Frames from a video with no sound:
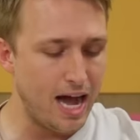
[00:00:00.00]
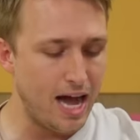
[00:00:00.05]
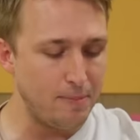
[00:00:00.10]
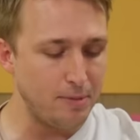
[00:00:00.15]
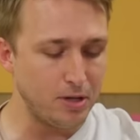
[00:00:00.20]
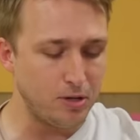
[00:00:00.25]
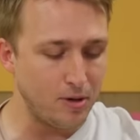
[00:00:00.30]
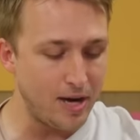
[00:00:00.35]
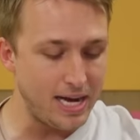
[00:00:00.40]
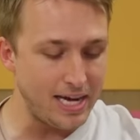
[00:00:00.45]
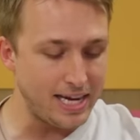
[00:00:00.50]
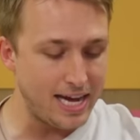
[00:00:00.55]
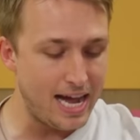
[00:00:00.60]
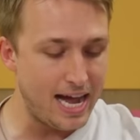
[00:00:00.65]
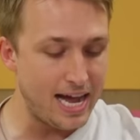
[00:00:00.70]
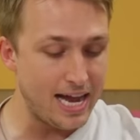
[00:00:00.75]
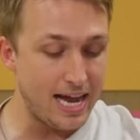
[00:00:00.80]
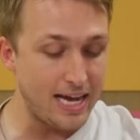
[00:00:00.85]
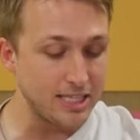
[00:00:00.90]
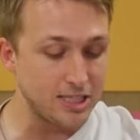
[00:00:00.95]
I'm a great
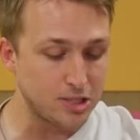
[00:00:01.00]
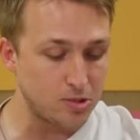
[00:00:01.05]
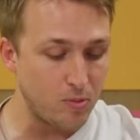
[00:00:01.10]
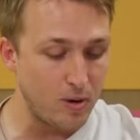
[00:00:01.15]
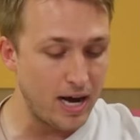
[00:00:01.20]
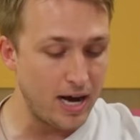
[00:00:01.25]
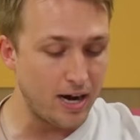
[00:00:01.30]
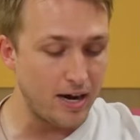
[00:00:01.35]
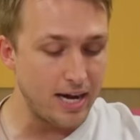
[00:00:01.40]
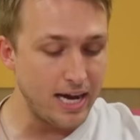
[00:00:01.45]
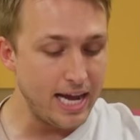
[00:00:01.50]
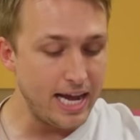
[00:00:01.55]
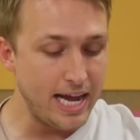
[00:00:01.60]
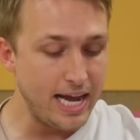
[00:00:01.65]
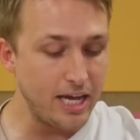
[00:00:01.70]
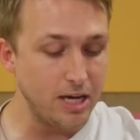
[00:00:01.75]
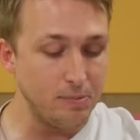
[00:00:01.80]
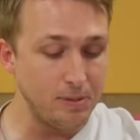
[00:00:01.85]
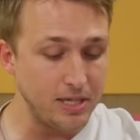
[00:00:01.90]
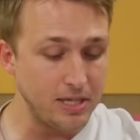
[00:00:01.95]
guy, I swear.
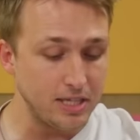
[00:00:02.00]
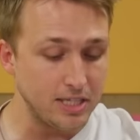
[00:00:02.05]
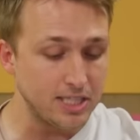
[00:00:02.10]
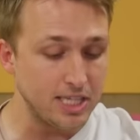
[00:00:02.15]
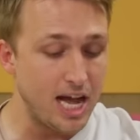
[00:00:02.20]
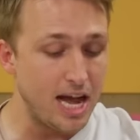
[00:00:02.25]
It'll be a good